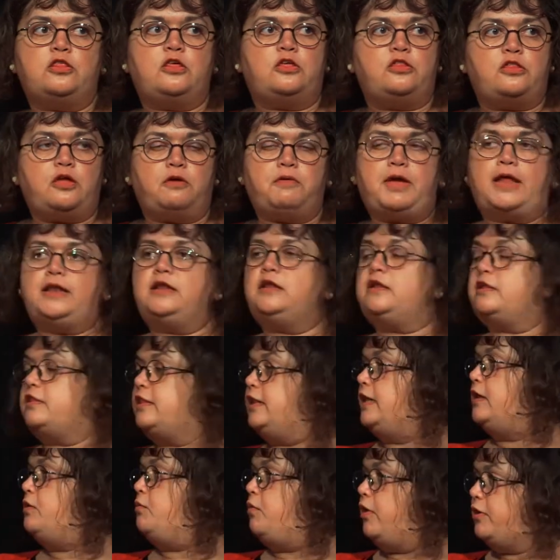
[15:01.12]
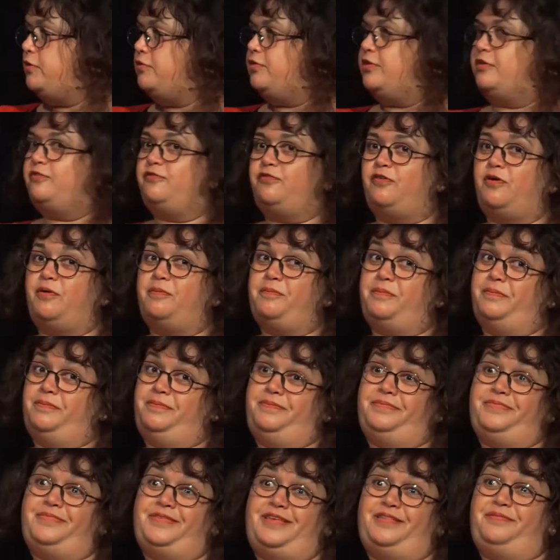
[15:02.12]
she's so endlessly quoted from
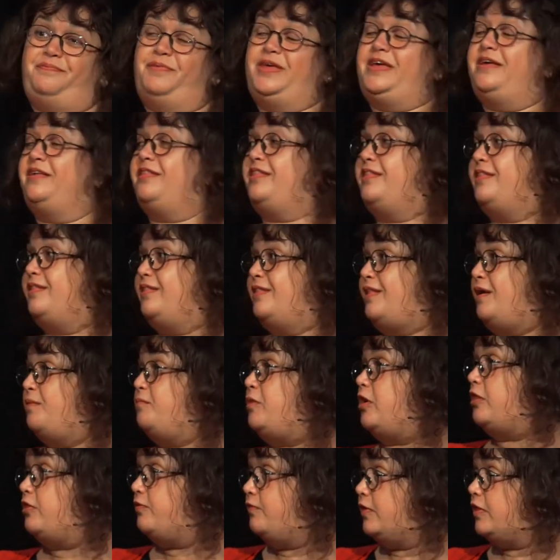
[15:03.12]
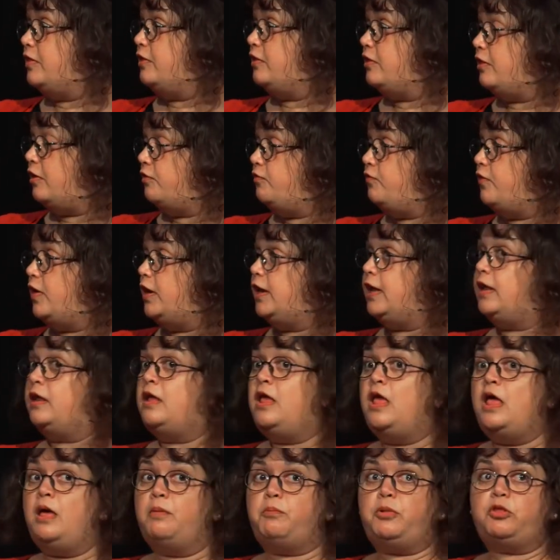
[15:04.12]
just because so much of it is so funny,
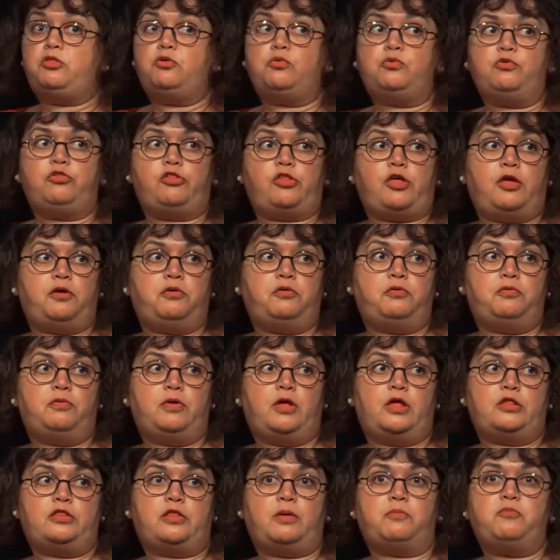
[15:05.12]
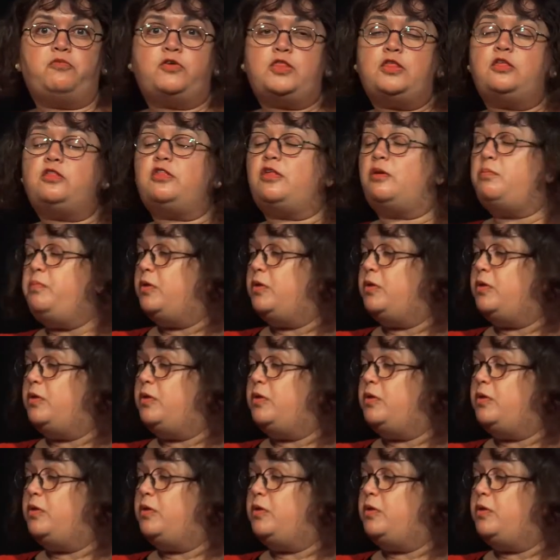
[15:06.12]
but also some of it is so